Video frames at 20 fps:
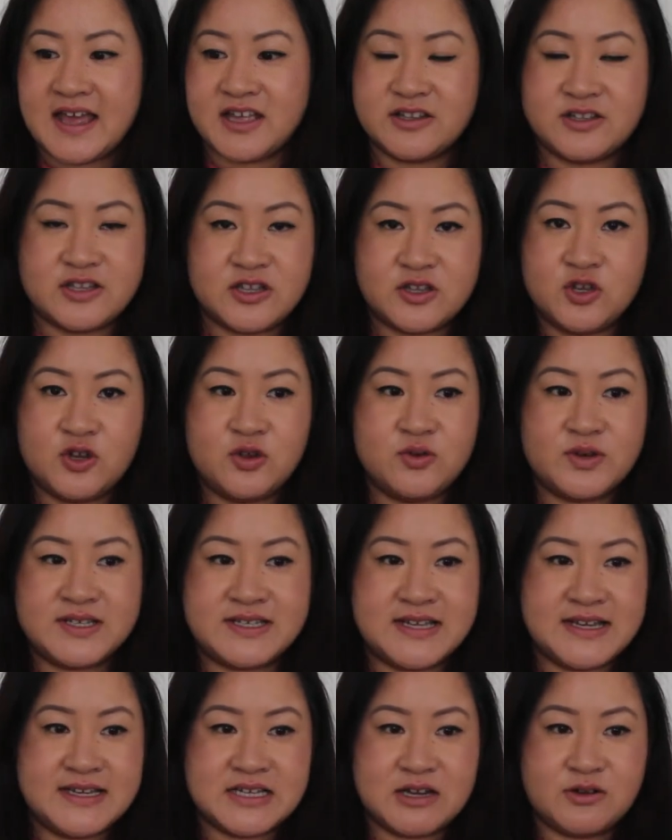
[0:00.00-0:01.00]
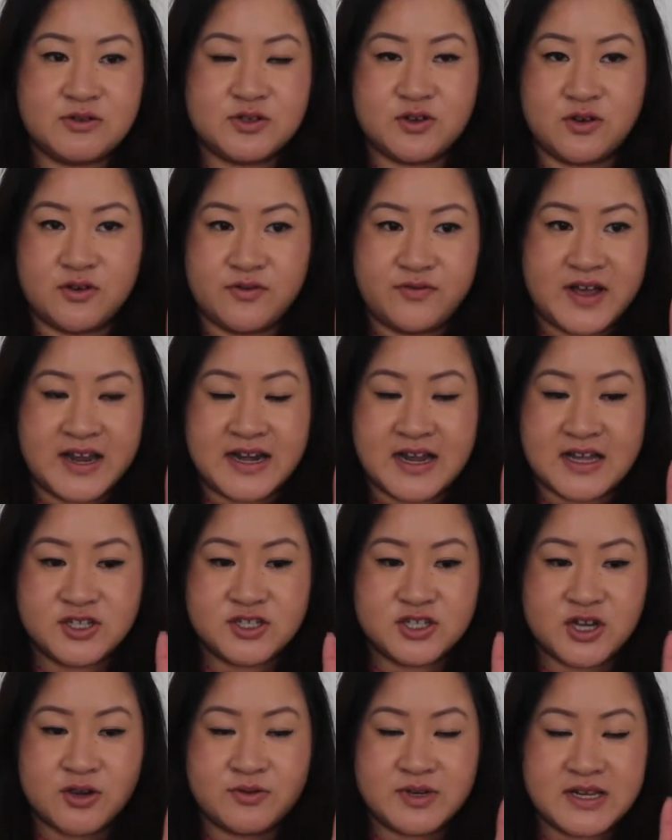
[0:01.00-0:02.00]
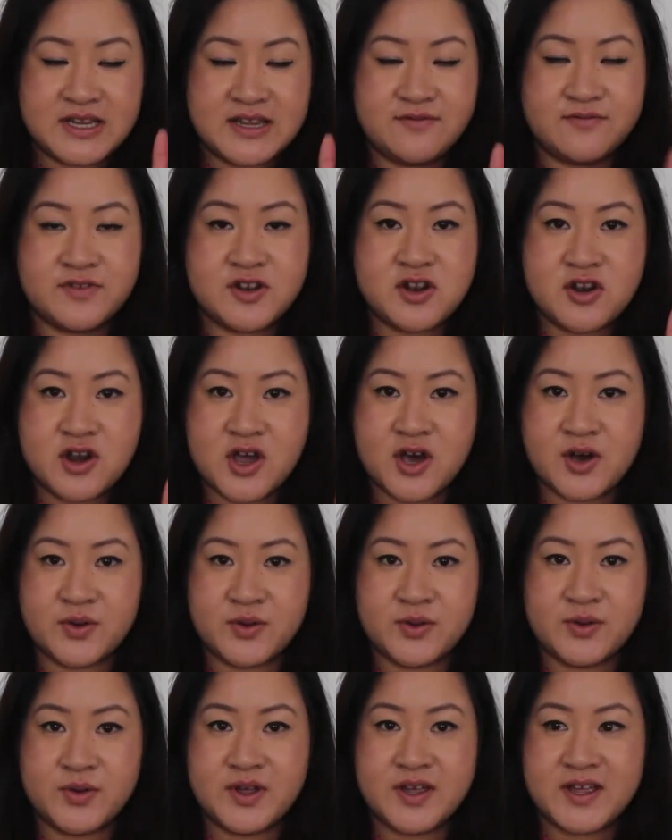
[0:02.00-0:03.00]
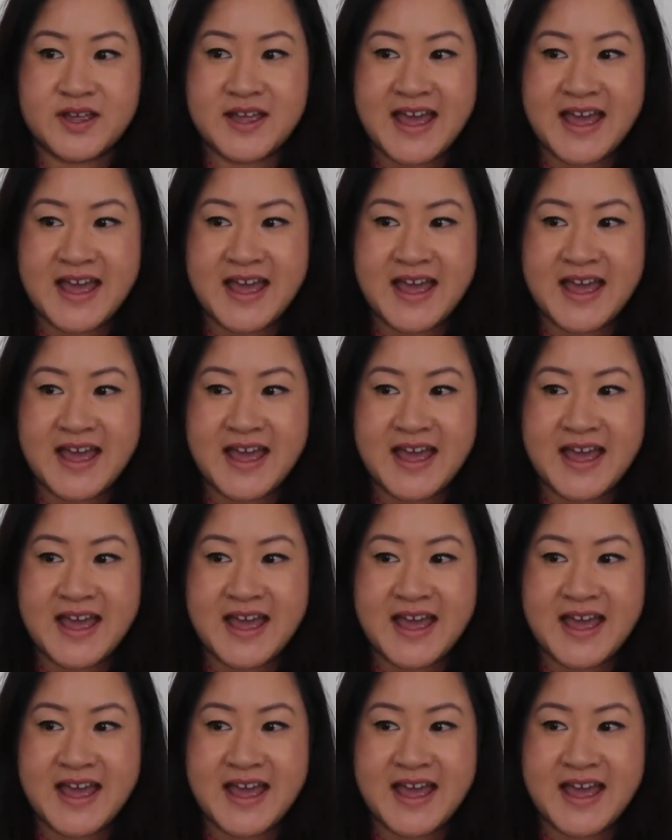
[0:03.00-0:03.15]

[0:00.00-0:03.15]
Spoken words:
knew the details of, and I don't even know